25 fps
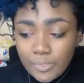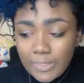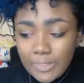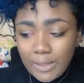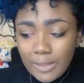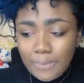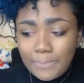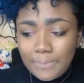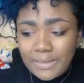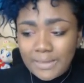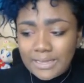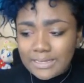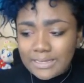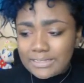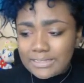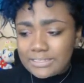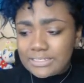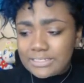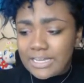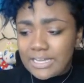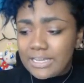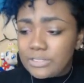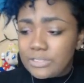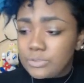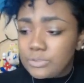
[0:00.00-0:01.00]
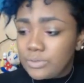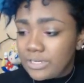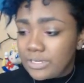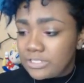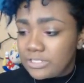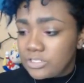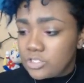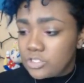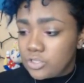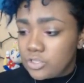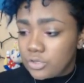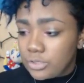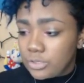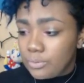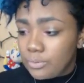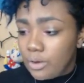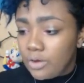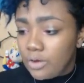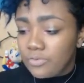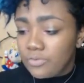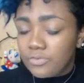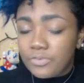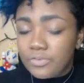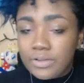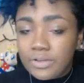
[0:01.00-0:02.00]
because I do get to show them
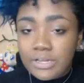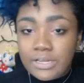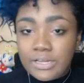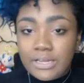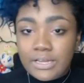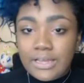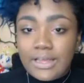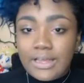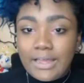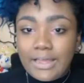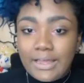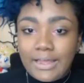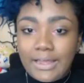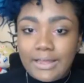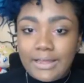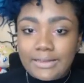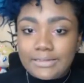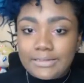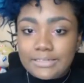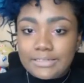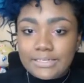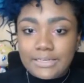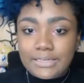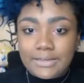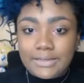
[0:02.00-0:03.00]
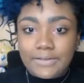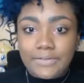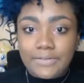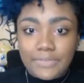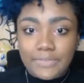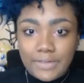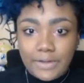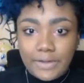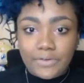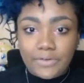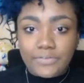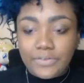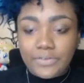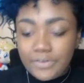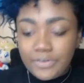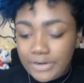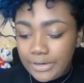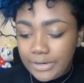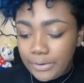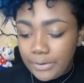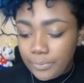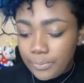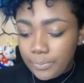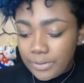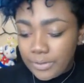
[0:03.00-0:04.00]
off, and they are very
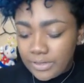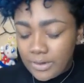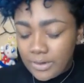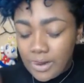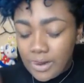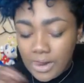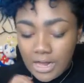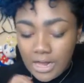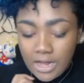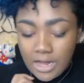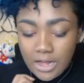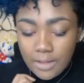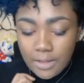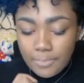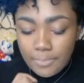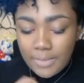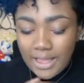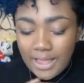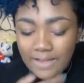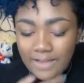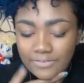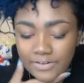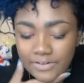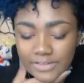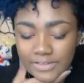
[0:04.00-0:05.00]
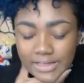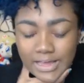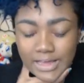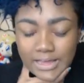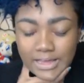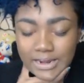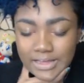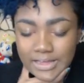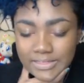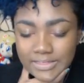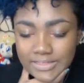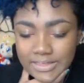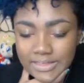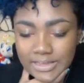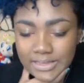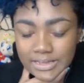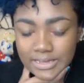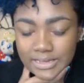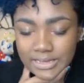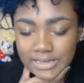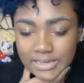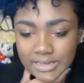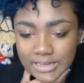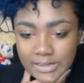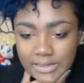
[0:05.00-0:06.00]
dope. After that, I think
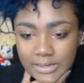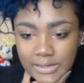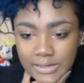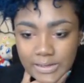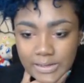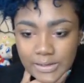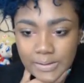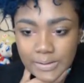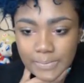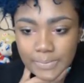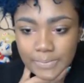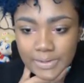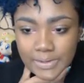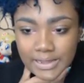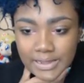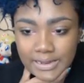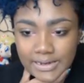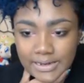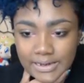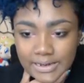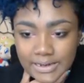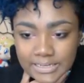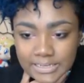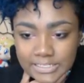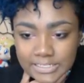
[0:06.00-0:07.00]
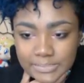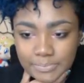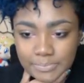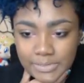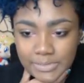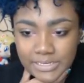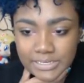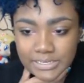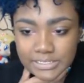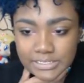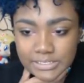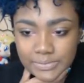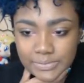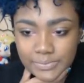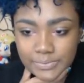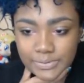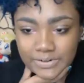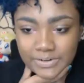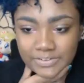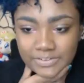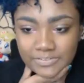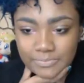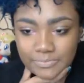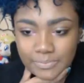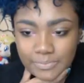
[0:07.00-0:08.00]
my next piece would
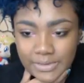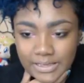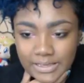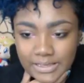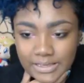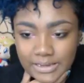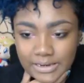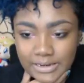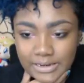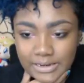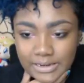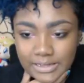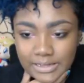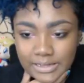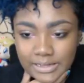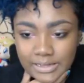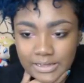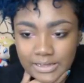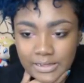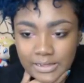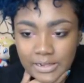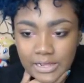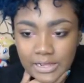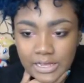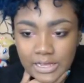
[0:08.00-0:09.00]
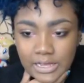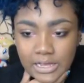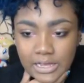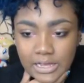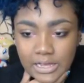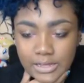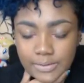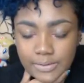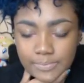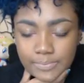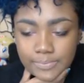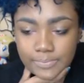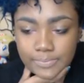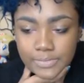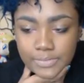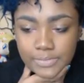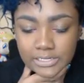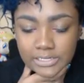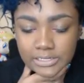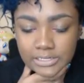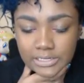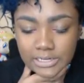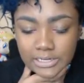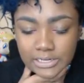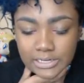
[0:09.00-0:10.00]
have been,
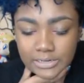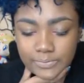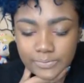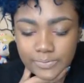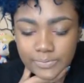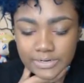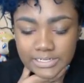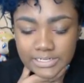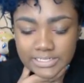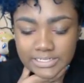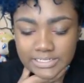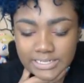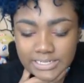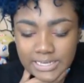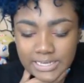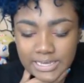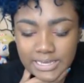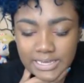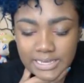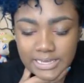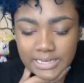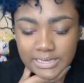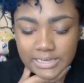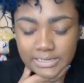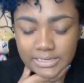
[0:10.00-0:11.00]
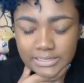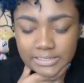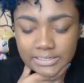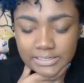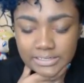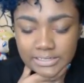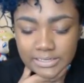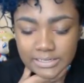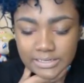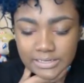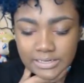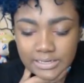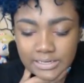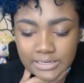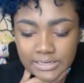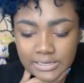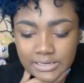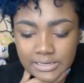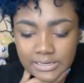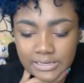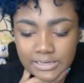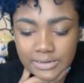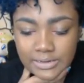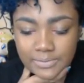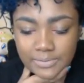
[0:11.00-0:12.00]
I want to say
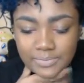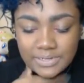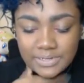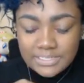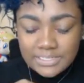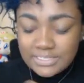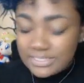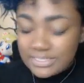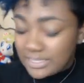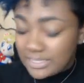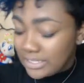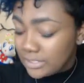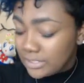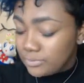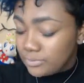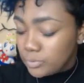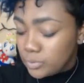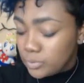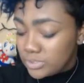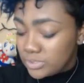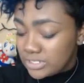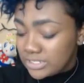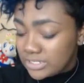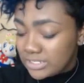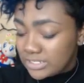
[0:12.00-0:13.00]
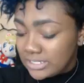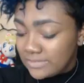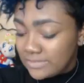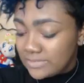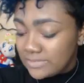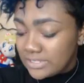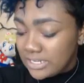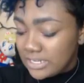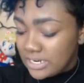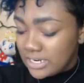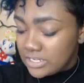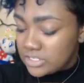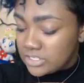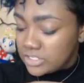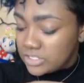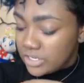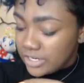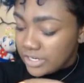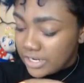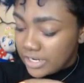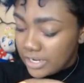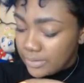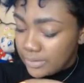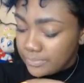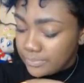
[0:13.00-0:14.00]
my Sailor Moon sleeves that I started
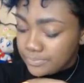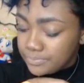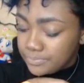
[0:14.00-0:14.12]
up.